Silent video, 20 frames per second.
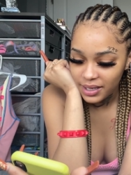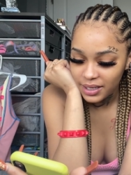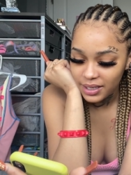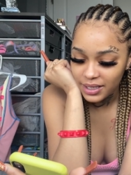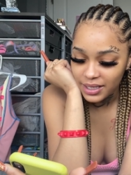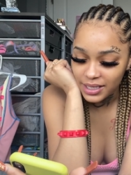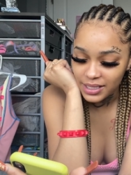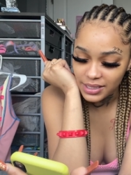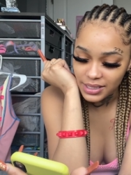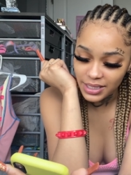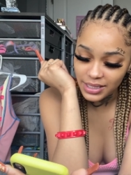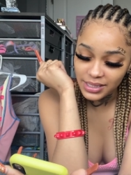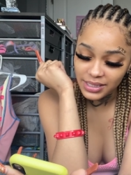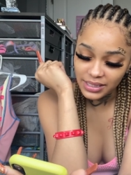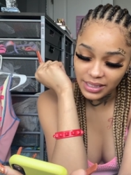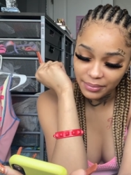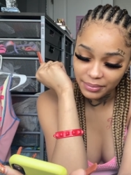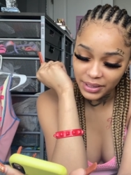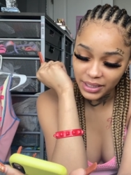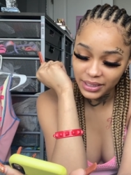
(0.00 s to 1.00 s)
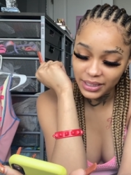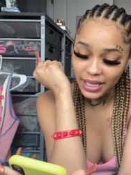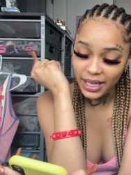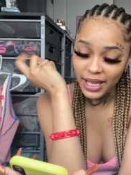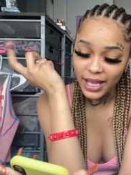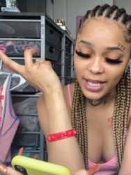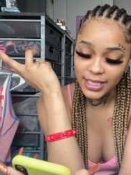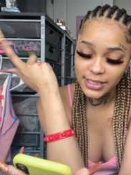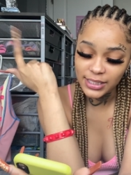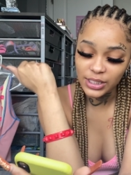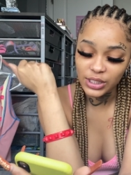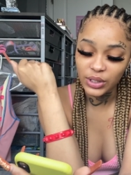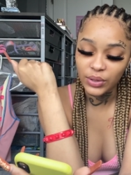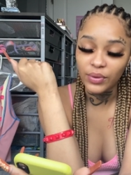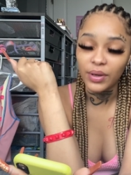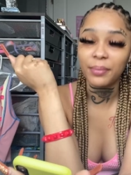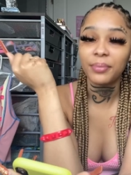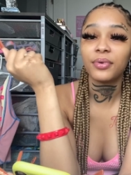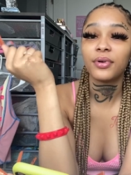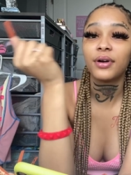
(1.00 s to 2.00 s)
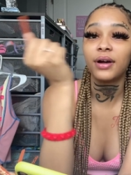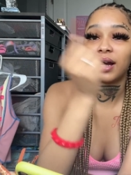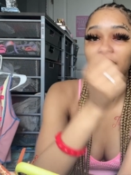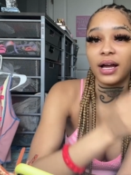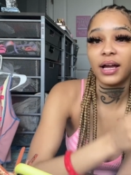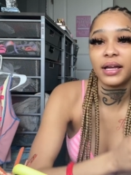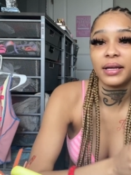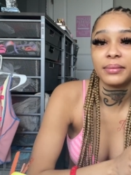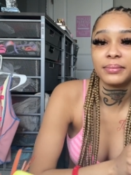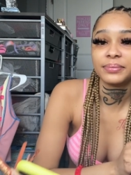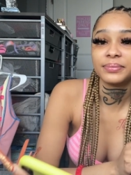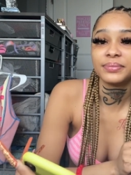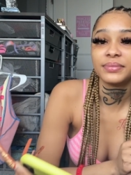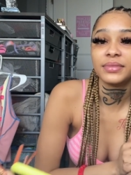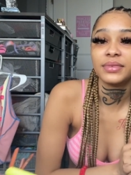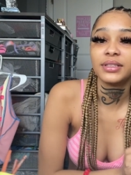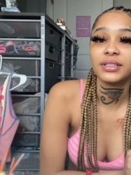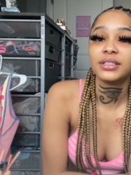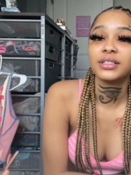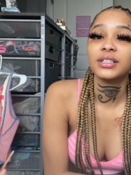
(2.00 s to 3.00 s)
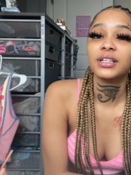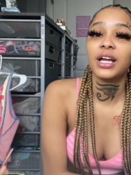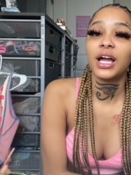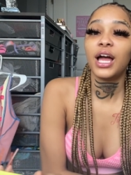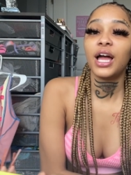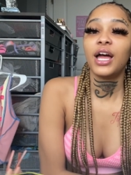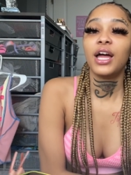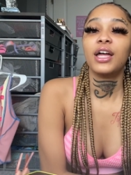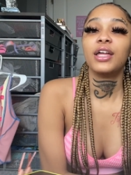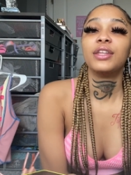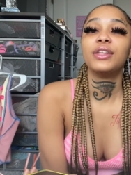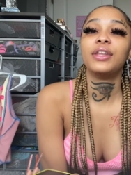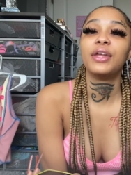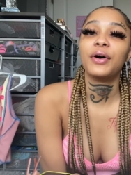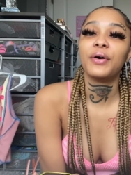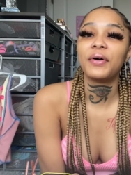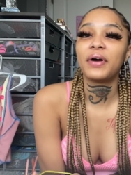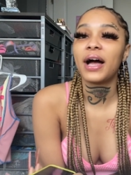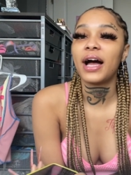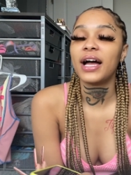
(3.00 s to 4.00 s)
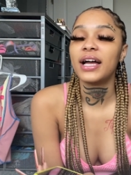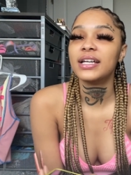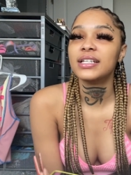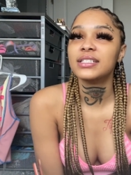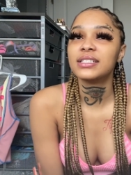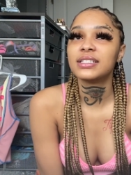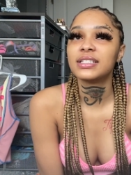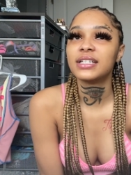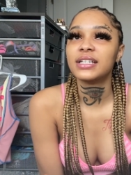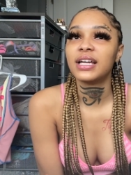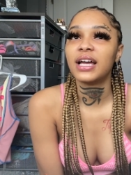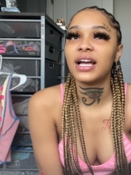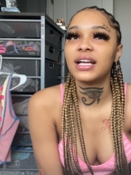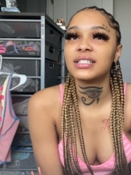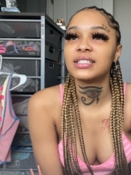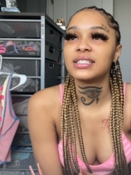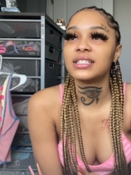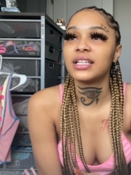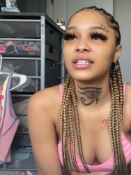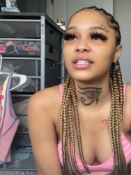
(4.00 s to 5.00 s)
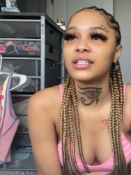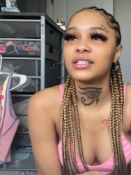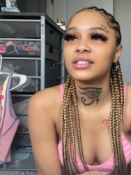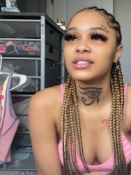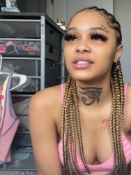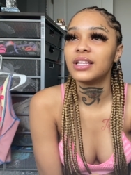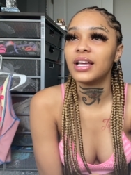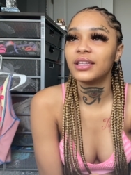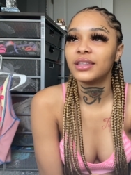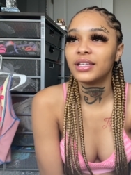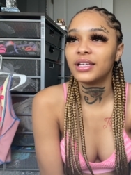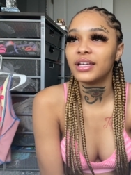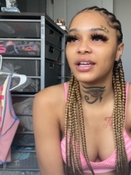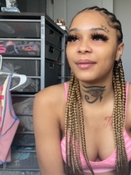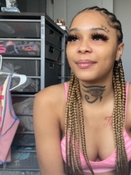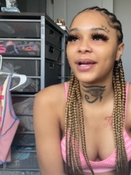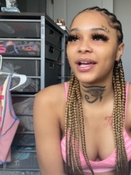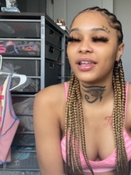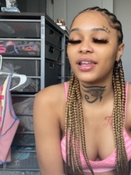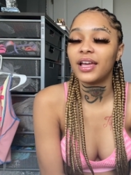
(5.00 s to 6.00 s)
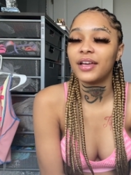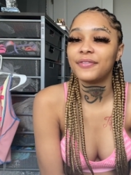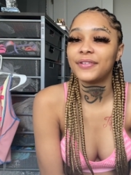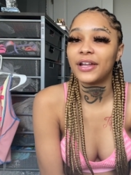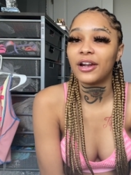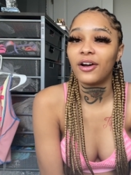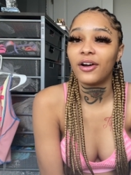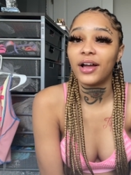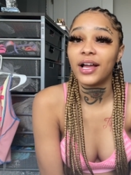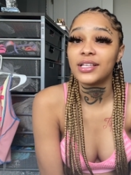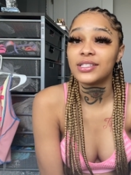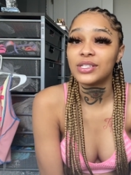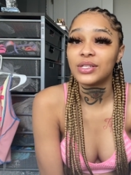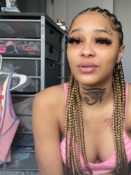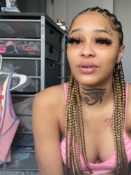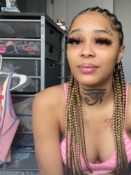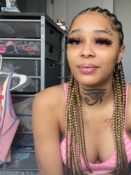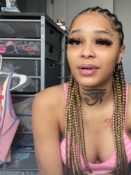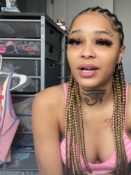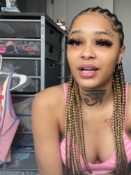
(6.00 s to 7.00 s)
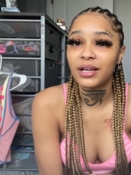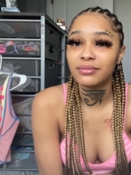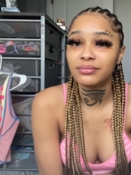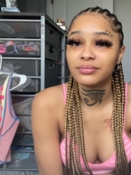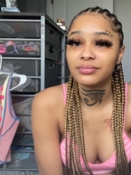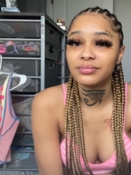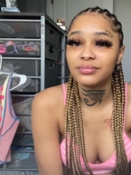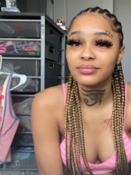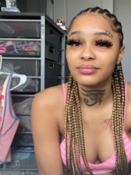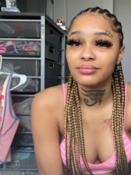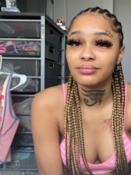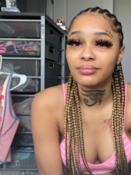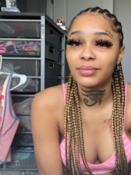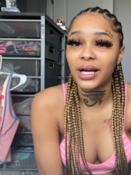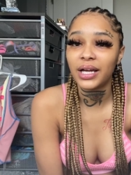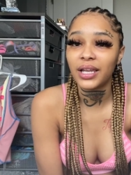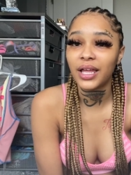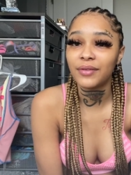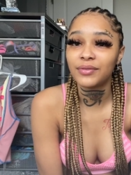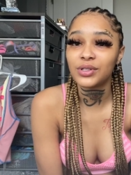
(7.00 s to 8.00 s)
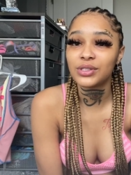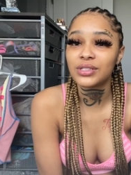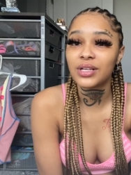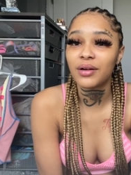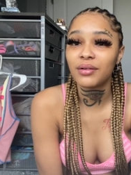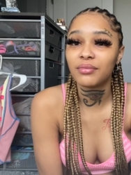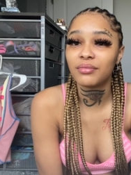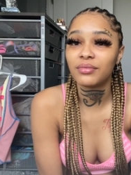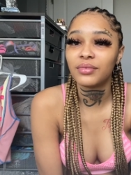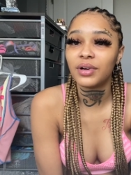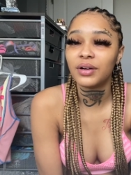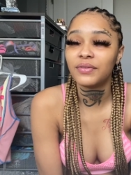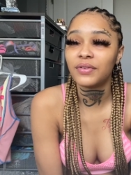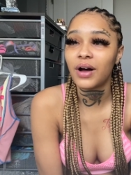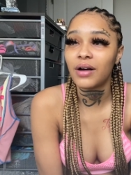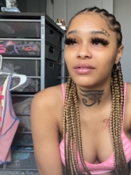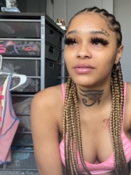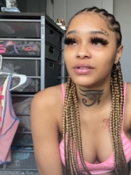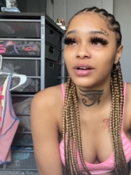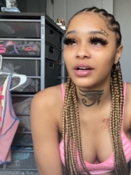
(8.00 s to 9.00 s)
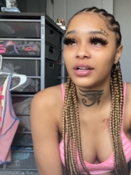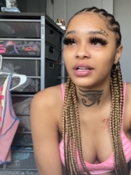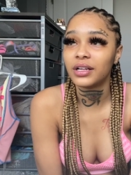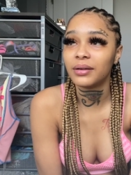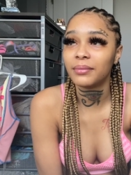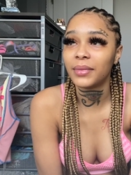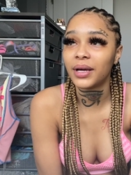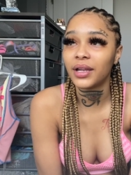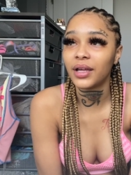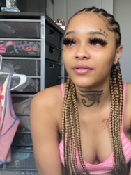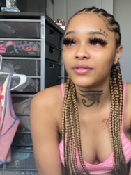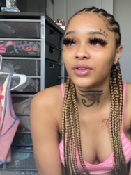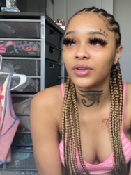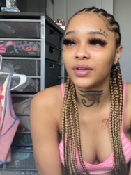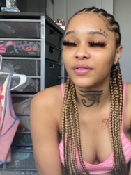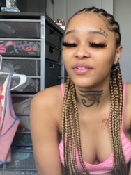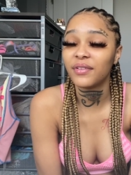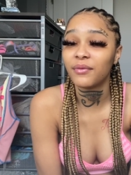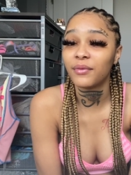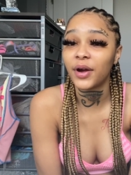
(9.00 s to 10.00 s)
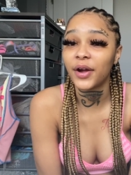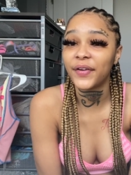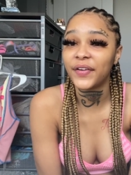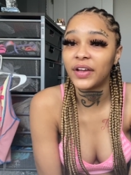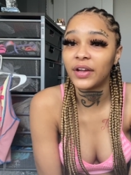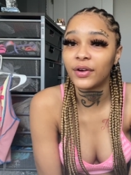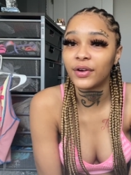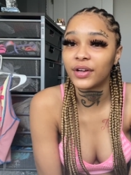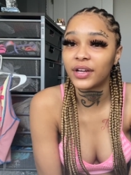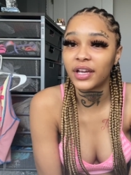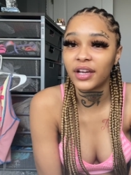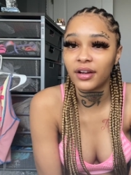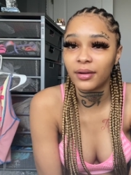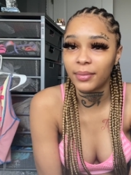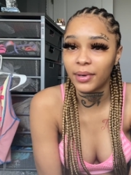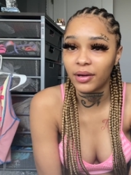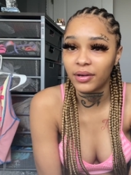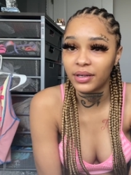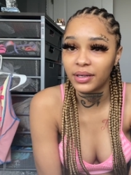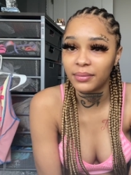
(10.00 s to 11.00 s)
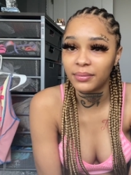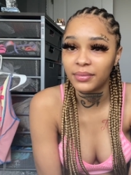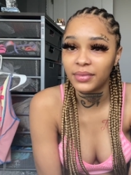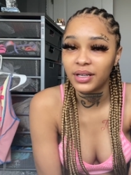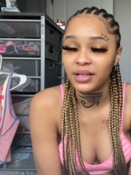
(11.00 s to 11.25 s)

Is it something that has to do with Prime? No, guys, it has nothing in my life at all has to do with Prime. My life does not evolve around him. My life don't even worry or care about him.